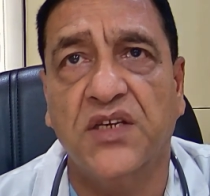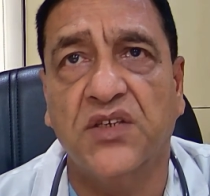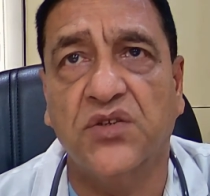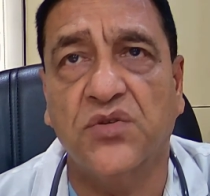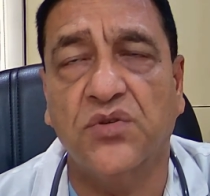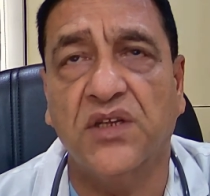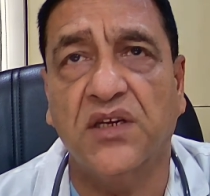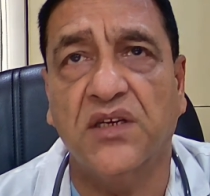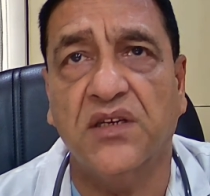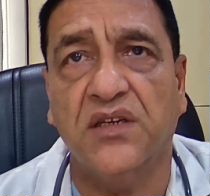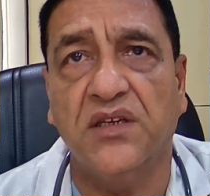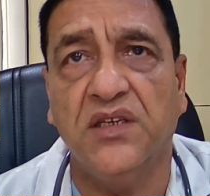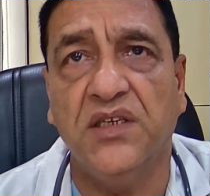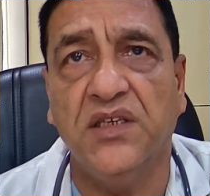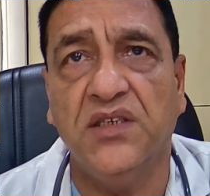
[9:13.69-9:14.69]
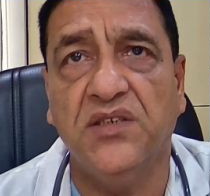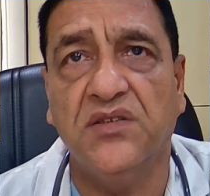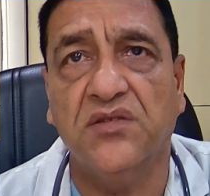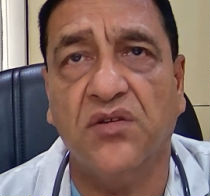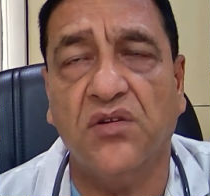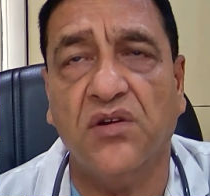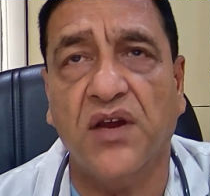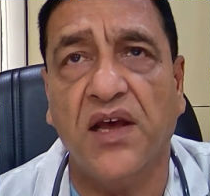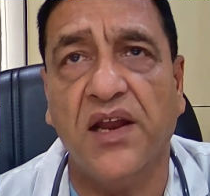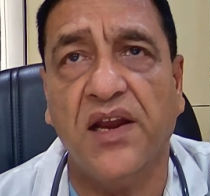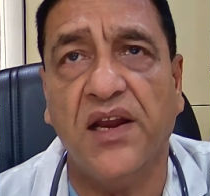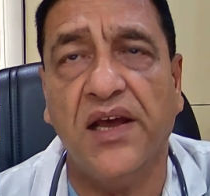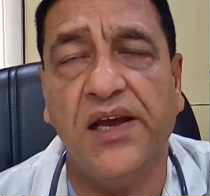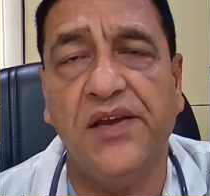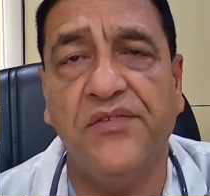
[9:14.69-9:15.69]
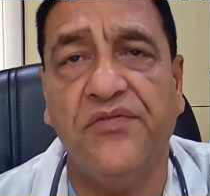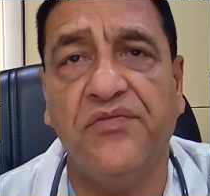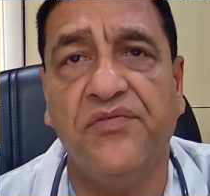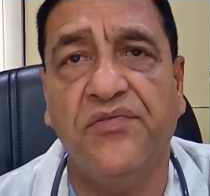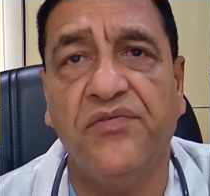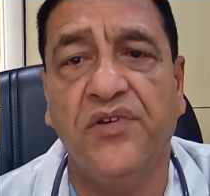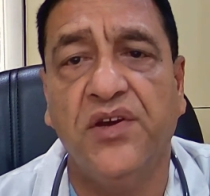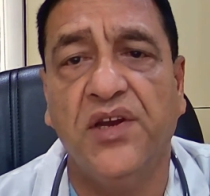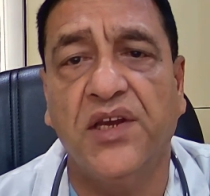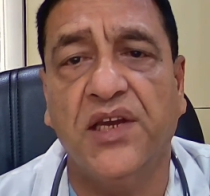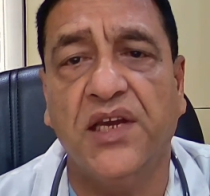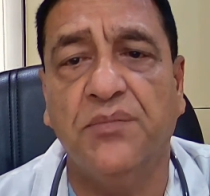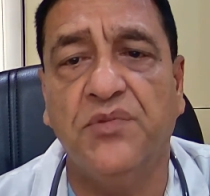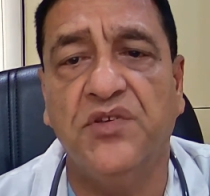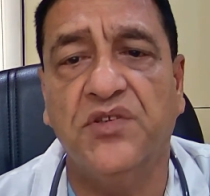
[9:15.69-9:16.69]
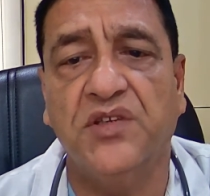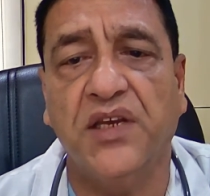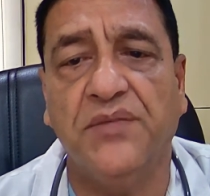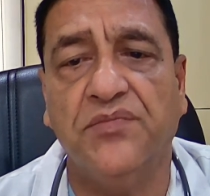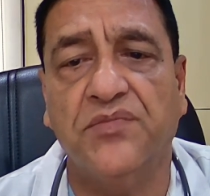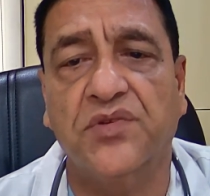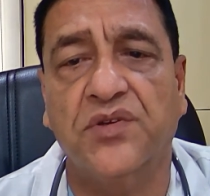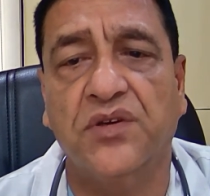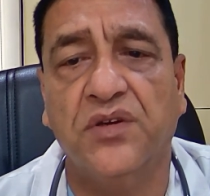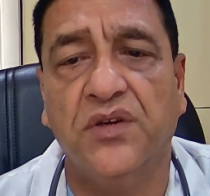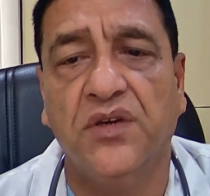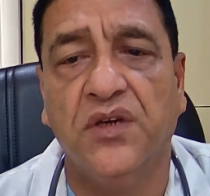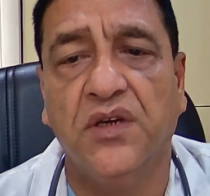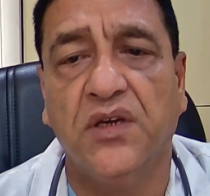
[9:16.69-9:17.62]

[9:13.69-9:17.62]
so that his or her life can be saved.